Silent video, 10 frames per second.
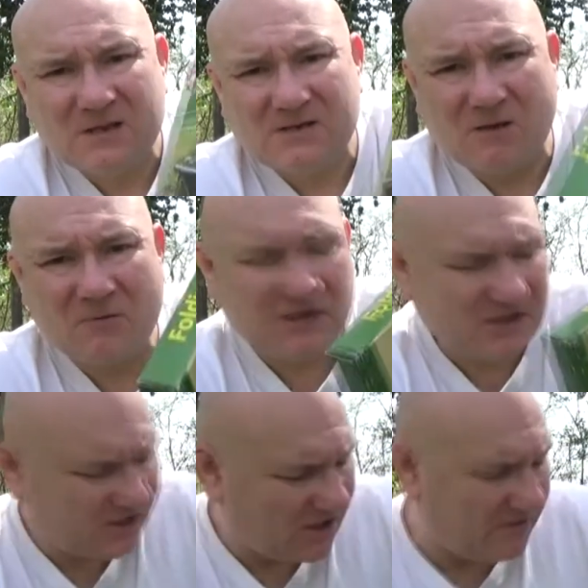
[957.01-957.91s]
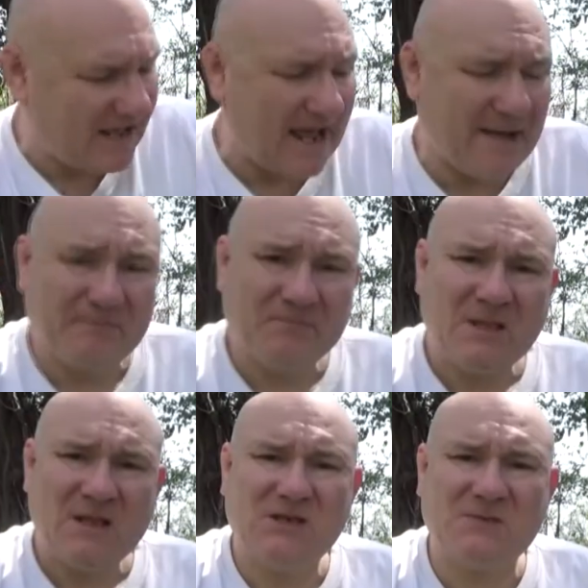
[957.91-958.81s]
So I wanted to show that
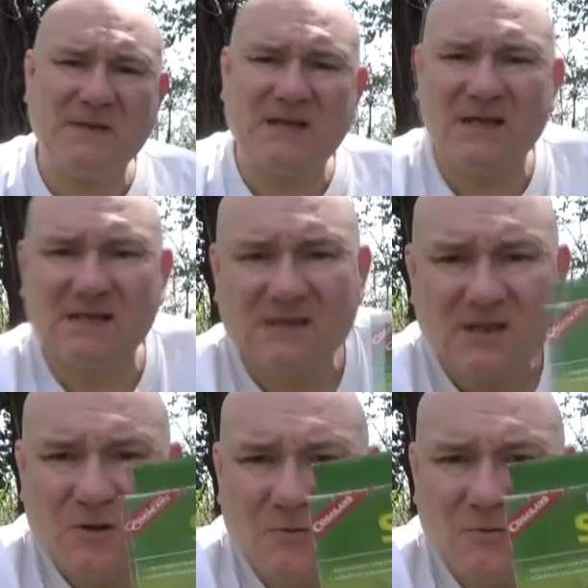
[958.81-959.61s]
just because